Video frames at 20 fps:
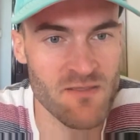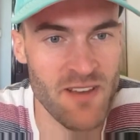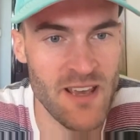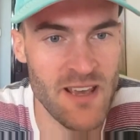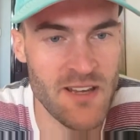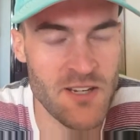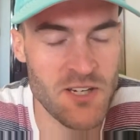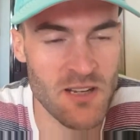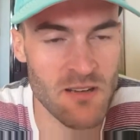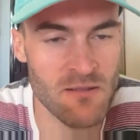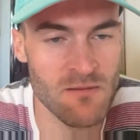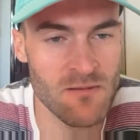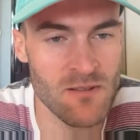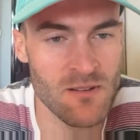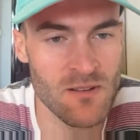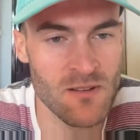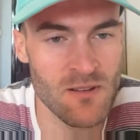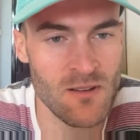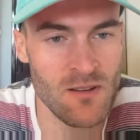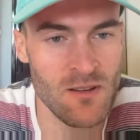aging.
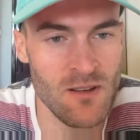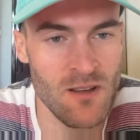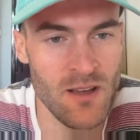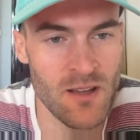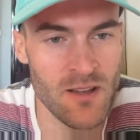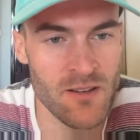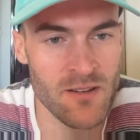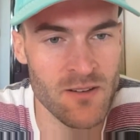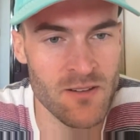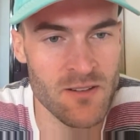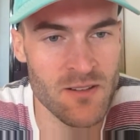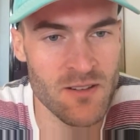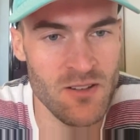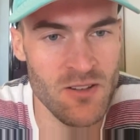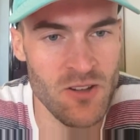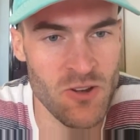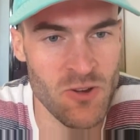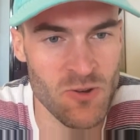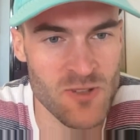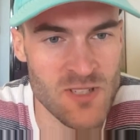And
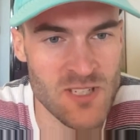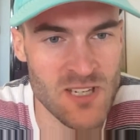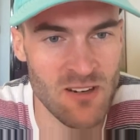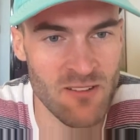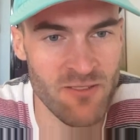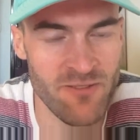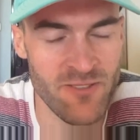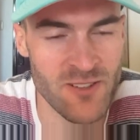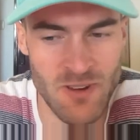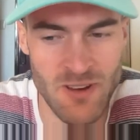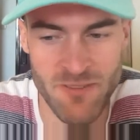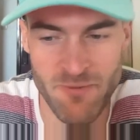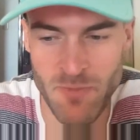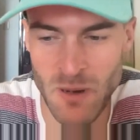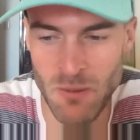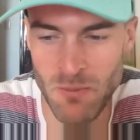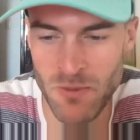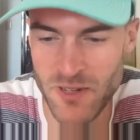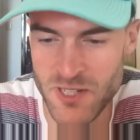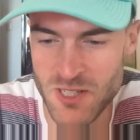you yourself have
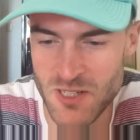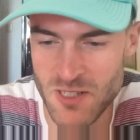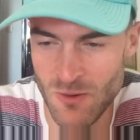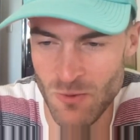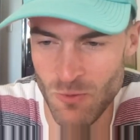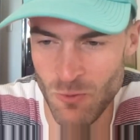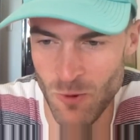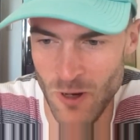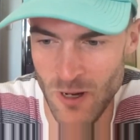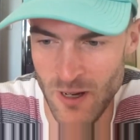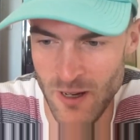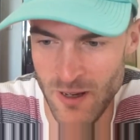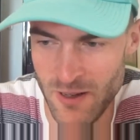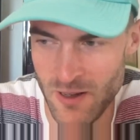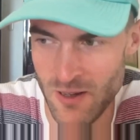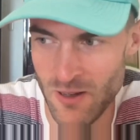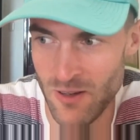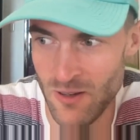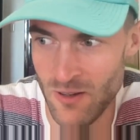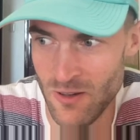published work
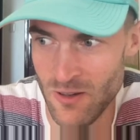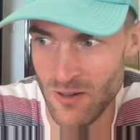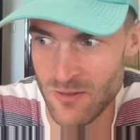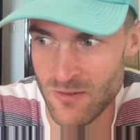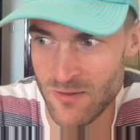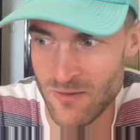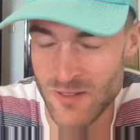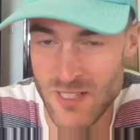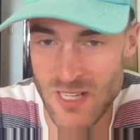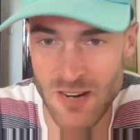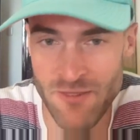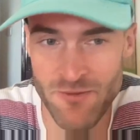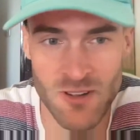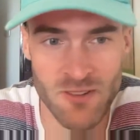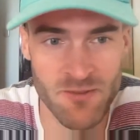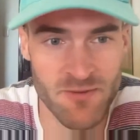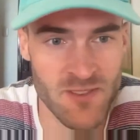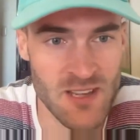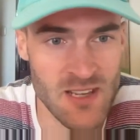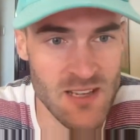on several
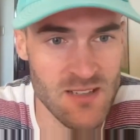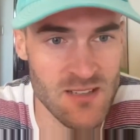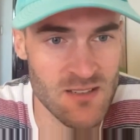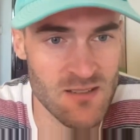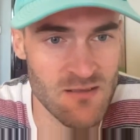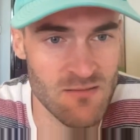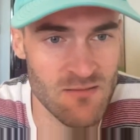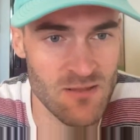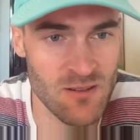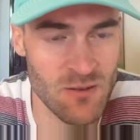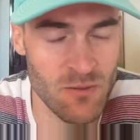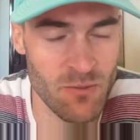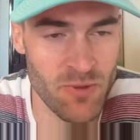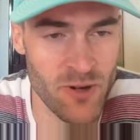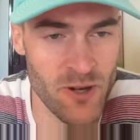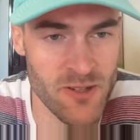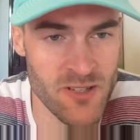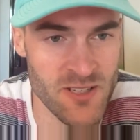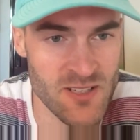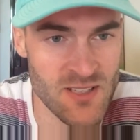of these:
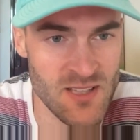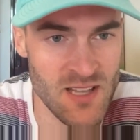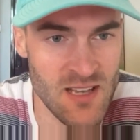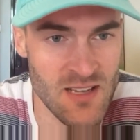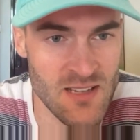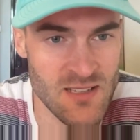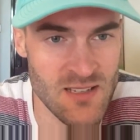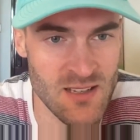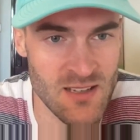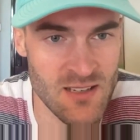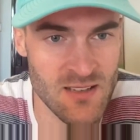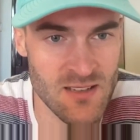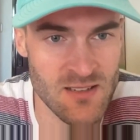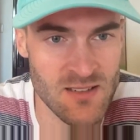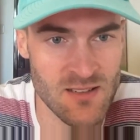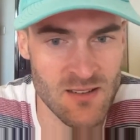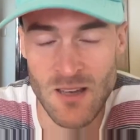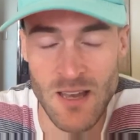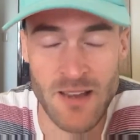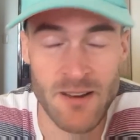
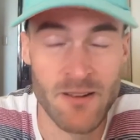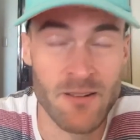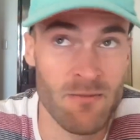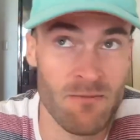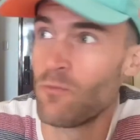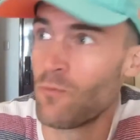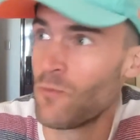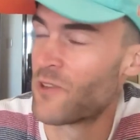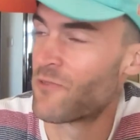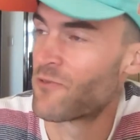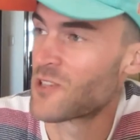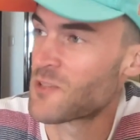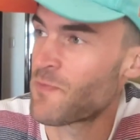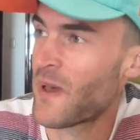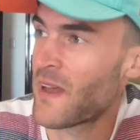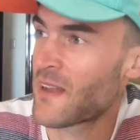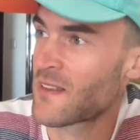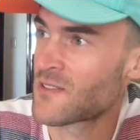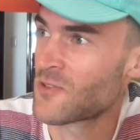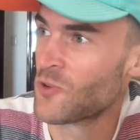proteostasis, and with
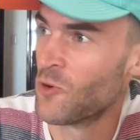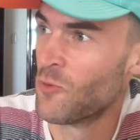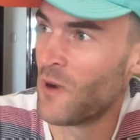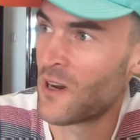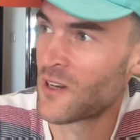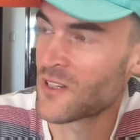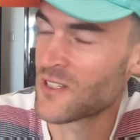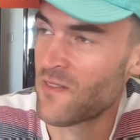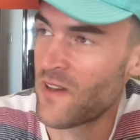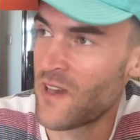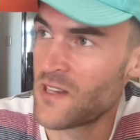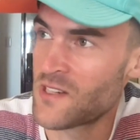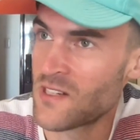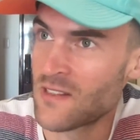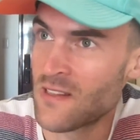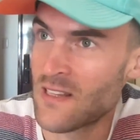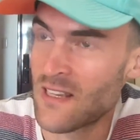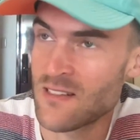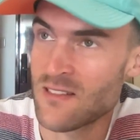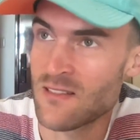respect to the hallmarks of
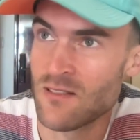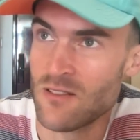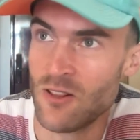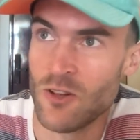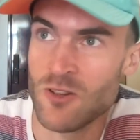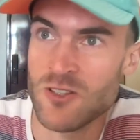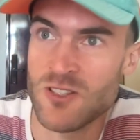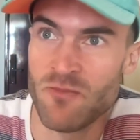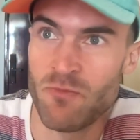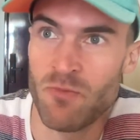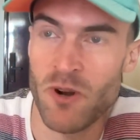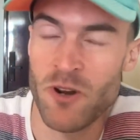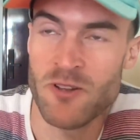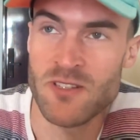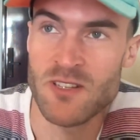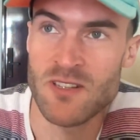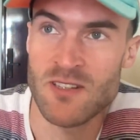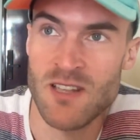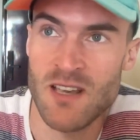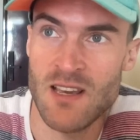aging, that's loss of
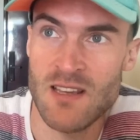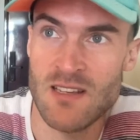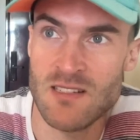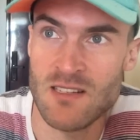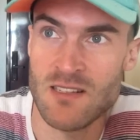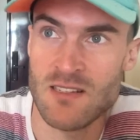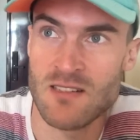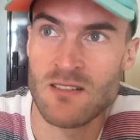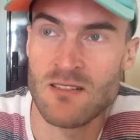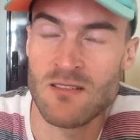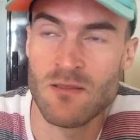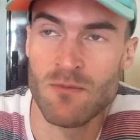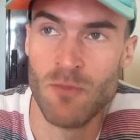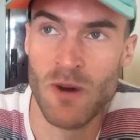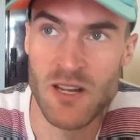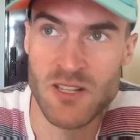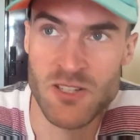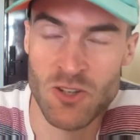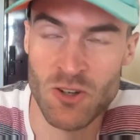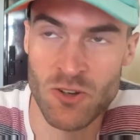proteostasis,
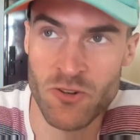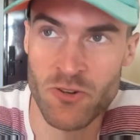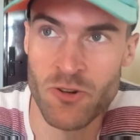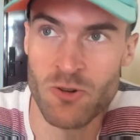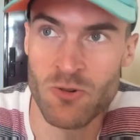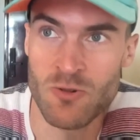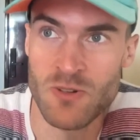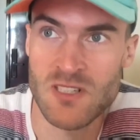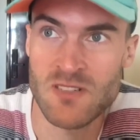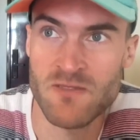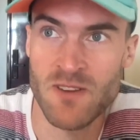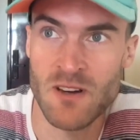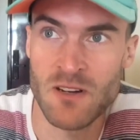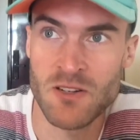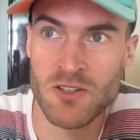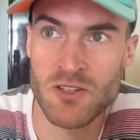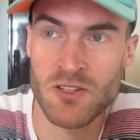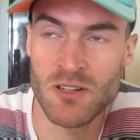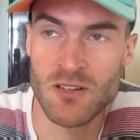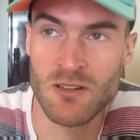mitochondrial
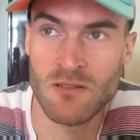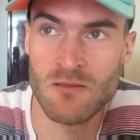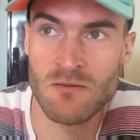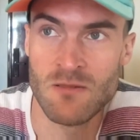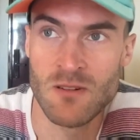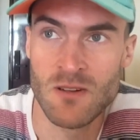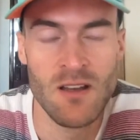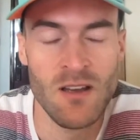dysfunction,